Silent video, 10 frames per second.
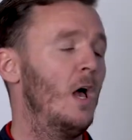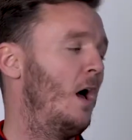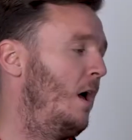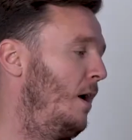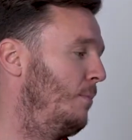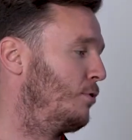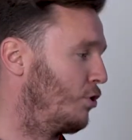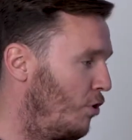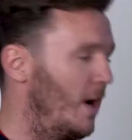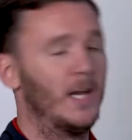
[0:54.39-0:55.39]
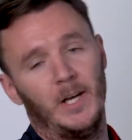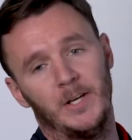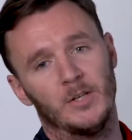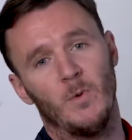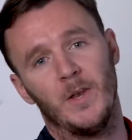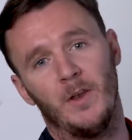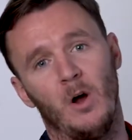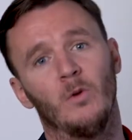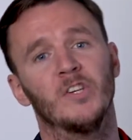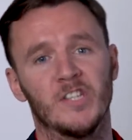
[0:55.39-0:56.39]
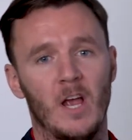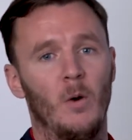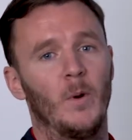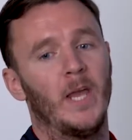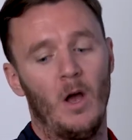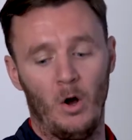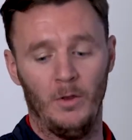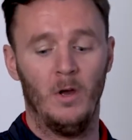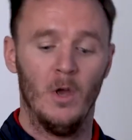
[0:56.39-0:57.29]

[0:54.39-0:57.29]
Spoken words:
to try and clean this window to see how we get on.